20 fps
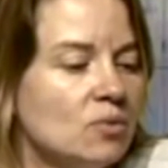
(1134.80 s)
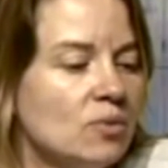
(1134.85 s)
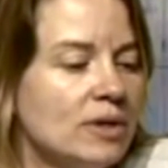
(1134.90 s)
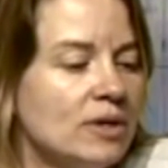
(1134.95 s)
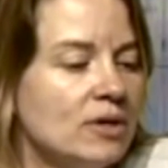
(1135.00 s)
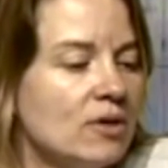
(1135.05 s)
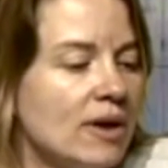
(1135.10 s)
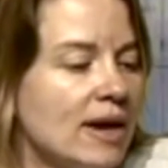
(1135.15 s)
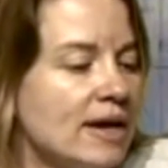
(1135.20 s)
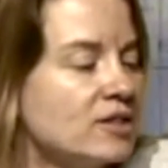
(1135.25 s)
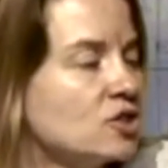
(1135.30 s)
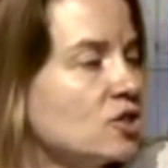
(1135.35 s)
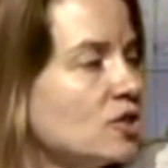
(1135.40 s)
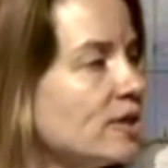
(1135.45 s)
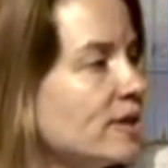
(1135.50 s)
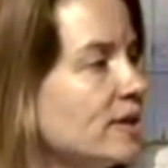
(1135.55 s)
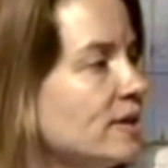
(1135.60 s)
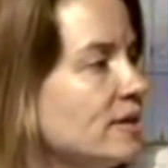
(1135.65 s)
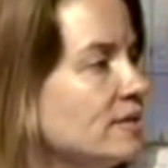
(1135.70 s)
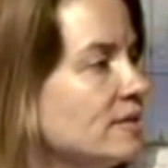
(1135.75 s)
we are
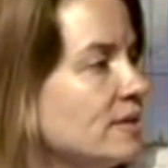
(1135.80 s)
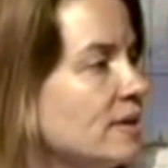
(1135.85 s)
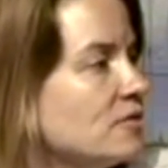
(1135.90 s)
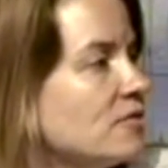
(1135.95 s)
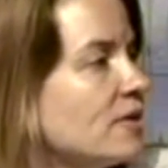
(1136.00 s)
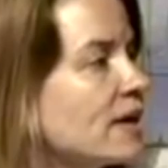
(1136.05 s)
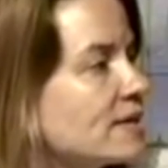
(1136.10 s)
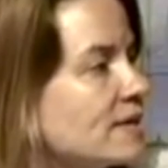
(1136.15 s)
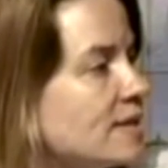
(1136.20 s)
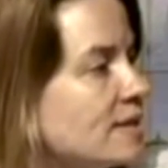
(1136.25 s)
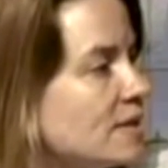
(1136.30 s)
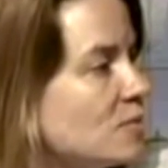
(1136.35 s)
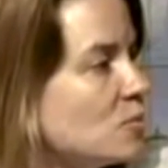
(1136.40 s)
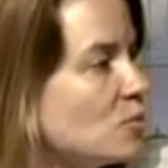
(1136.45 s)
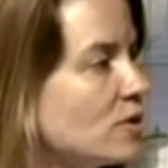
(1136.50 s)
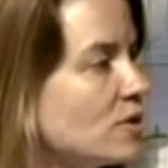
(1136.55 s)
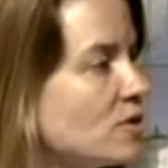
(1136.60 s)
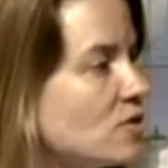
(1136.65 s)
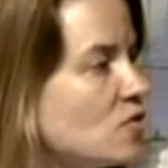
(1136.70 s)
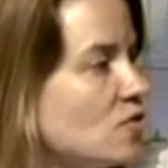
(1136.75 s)
actually infecting
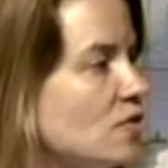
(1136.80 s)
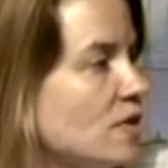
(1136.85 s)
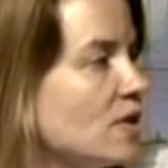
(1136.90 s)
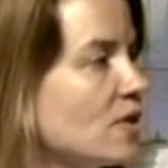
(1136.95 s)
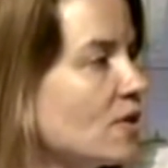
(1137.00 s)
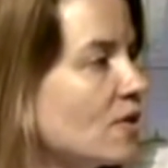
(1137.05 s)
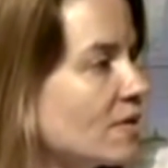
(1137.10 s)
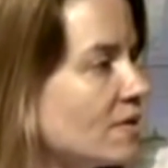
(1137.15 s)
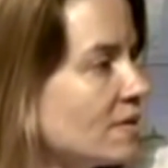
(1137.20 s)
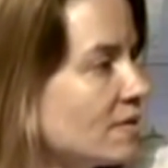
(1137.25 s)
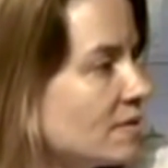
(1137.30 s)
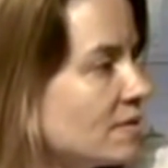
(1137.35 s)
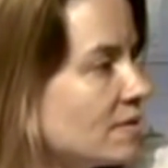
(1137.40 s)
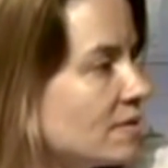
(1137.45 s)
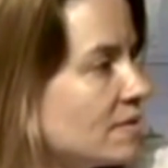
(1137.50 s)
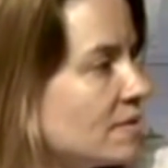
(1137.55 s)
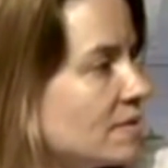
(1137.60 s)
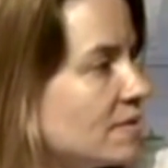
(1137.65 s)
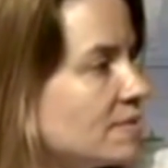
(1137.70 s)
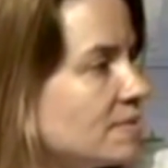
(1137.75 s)
them with this fear.
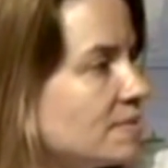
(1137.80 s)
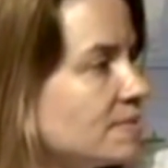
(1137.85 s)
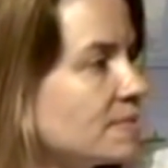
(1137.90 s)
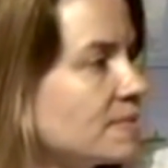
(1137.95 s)
Yeah.